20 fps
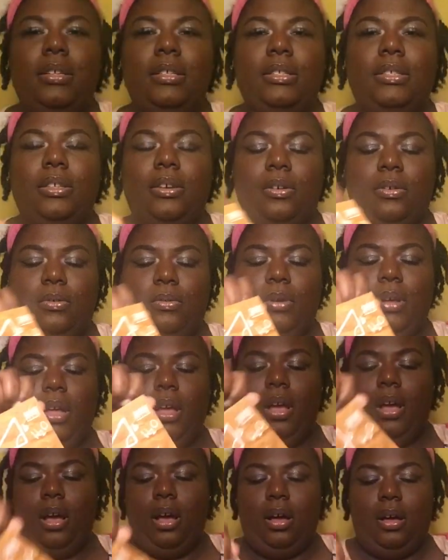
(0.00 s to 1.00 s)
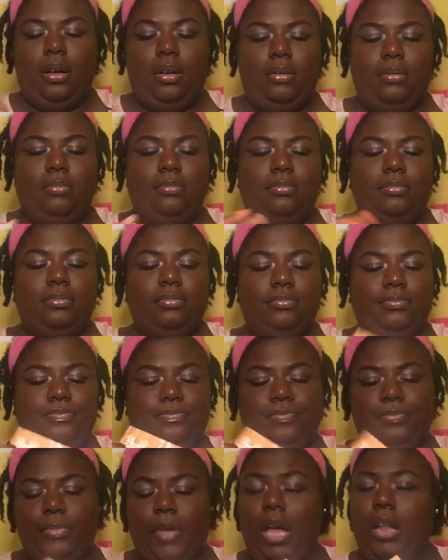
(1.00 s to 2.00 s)
So
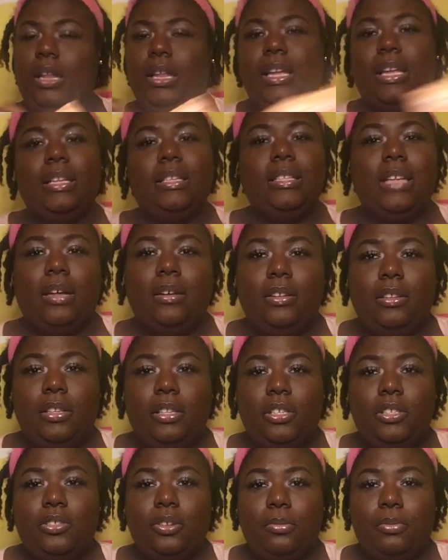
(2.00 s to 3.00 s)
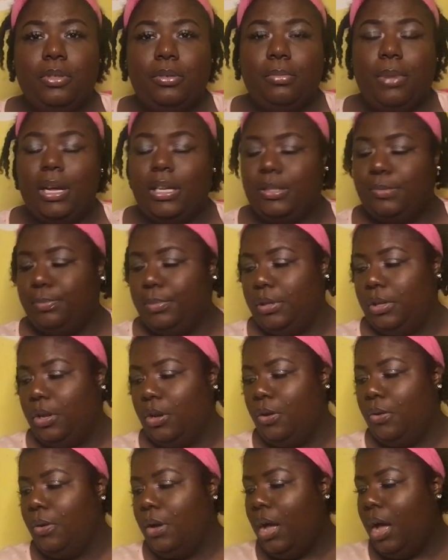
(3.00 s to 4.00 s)
I'll link it down in the description box
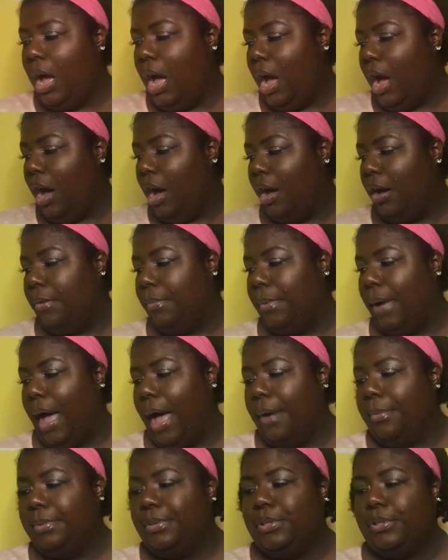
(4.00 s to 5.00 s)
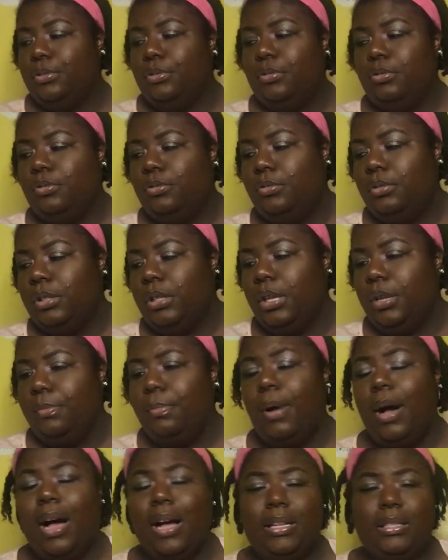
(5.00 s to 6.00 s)
below. Absolutely
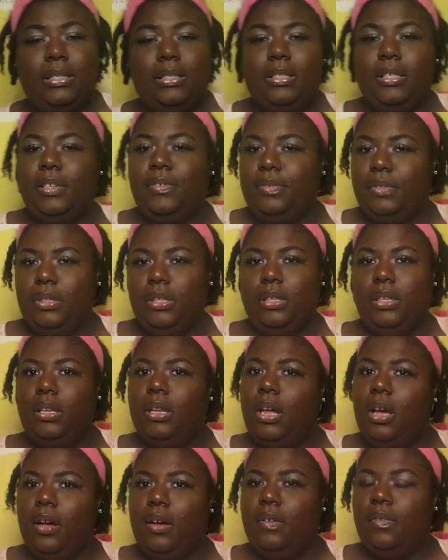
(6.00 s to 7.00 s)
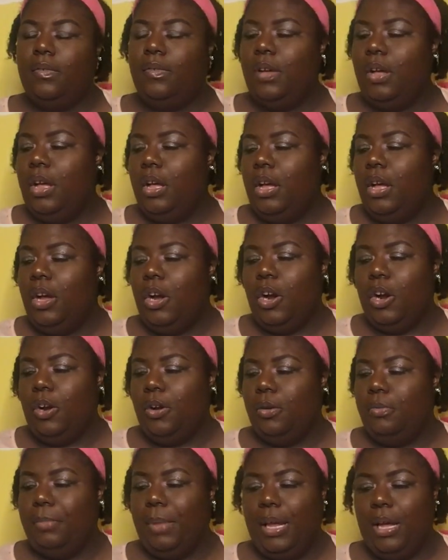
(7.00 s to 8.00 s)
positively love
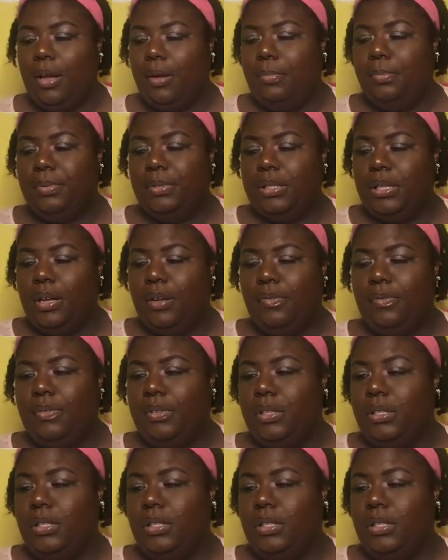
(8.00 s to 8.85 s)
her makeup stuff.